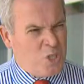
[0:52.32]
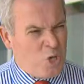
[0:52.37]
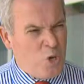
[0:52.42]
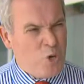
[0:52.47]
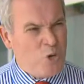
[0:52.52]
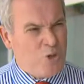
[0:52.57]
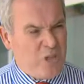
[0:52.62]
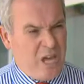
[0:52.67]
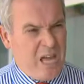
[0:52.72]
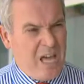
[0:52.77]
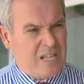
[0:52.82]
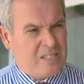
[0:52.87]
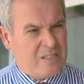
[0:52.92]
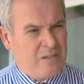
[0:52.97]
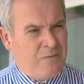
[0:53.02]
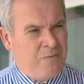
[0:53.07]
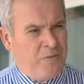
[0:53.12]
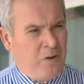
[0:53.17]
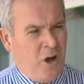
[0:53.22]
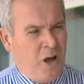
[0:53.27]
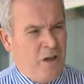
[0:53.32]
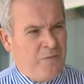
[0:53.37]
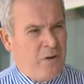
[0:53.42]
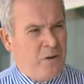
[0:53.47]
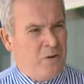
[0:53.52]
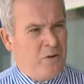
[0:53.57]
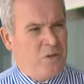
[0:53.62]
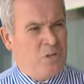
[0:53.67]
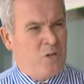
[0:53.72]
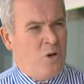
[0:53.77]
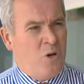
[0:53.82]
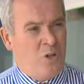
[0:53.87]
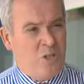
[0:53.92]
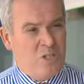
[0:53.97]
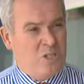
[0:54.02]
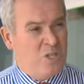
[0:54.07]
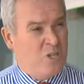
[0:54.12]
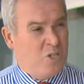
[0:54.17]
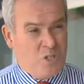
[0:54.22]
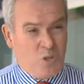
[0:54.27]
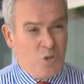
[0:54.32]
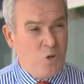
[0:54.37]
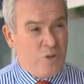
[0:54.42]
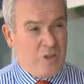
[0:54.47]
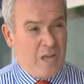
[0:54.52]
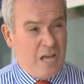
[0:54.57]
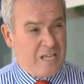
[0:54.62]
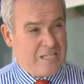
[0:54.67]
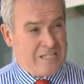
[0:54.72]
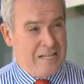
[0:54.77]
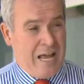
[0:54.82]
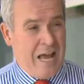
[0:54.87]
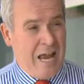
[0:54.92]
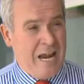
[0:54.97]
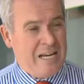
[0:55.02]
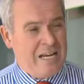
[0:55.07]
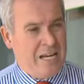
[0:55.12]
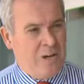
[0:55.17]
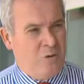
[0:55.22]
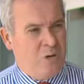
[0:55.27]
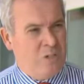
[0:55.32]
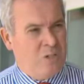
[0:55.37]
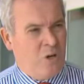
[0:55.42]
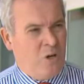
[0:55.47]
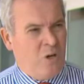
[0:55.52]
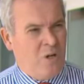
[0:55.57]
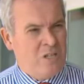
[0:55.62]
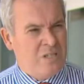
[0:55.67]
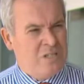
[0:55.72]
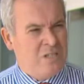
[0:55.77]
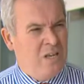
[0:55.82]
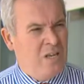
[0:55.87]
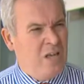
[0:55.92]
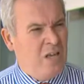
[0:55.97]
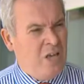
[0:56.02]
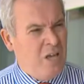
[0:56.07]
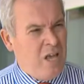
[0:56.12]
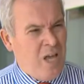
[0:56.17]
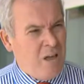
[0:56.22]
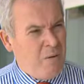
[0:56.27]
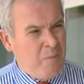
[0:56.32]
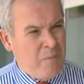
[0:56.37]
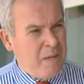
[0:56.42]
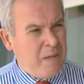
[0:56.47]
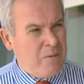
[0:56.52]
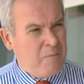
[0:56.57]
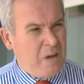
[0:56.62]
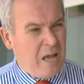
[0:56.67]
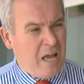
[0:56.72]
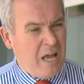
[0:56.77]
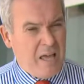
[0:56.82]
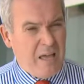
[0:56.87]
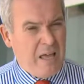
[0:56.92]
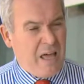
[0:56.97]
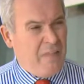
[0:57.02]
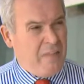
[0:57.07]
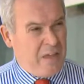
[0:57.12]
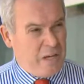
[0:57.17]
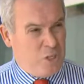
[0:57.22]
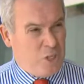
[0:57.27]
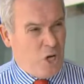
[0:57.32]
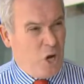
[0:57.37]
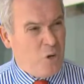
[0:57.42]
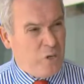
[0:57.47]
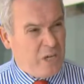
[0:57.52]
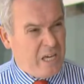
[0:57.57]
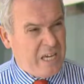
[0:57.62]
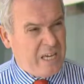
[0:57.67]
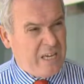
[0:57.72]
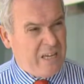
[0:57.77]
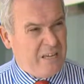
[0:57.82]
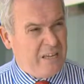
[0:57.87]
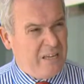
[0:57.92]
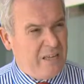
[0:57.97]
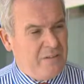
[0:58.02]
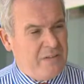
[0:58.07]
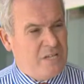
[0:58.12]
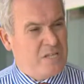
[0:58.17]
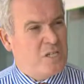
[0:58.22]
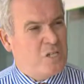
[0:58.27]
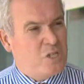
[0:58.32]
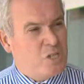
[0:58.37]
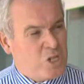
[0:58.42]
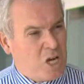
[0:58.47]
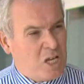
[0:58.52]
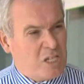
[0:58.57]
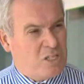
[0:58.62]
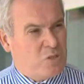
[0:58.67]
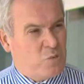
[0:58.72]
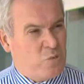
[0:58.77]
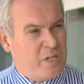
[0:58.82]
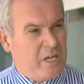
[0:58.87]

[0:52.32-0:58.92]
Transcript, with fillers: two thousand five hundred dollars, two thousand eight hundred dollars? I mean, are they joking? This is just